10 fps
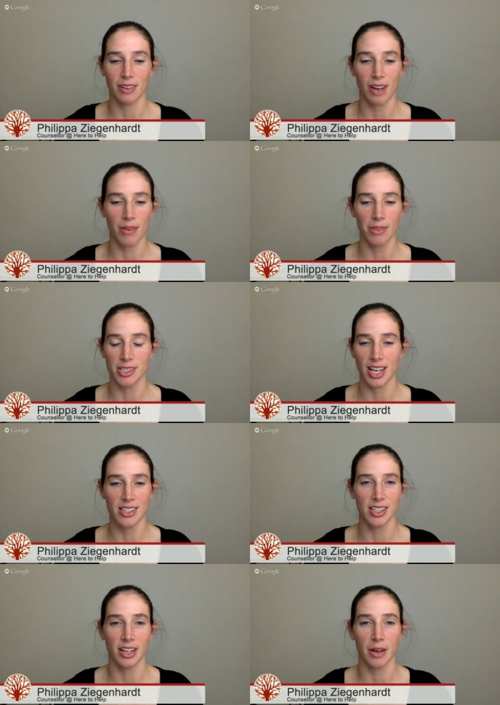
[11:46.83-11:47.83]
I was
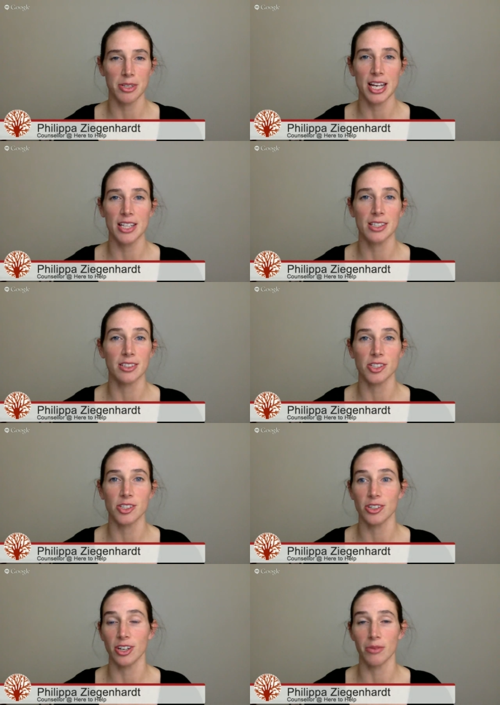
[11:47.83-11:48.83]
dancing, and I would dance in the
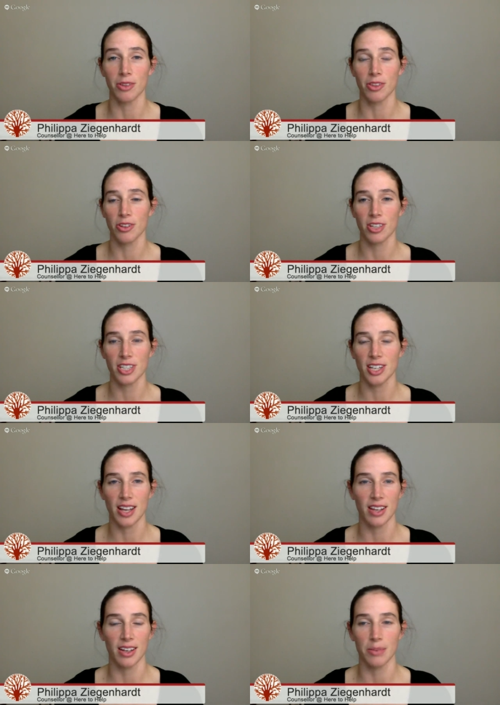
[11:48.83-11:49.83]
studio with 30
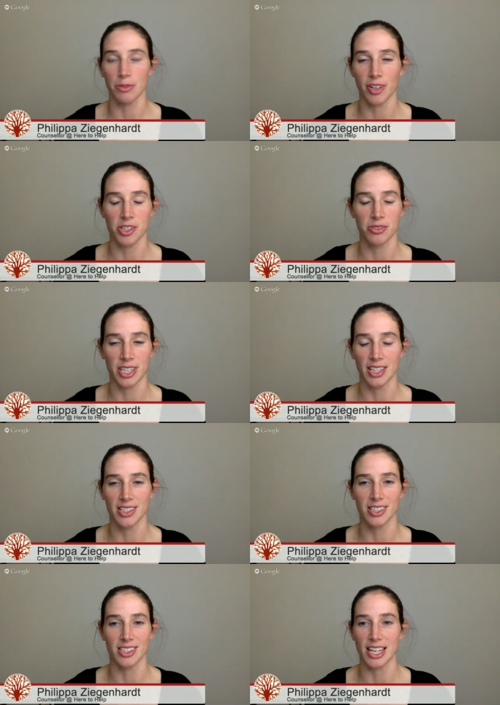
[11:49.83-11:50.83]
other professional
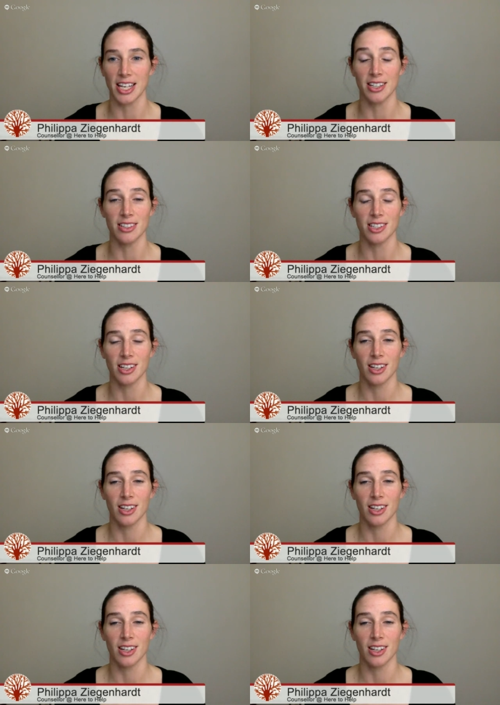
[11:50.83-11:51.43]
dancers, and